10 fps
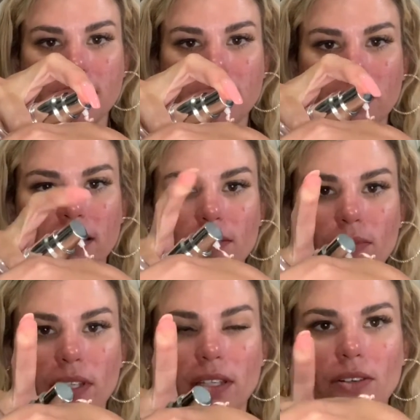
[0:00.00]
Just
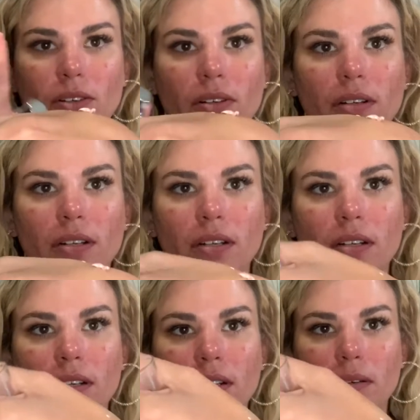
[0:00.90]
1 little
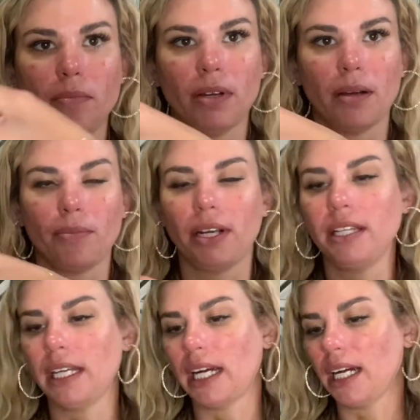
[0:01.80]
pump right
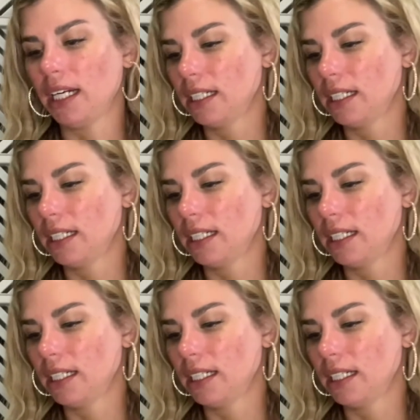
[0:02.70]
there.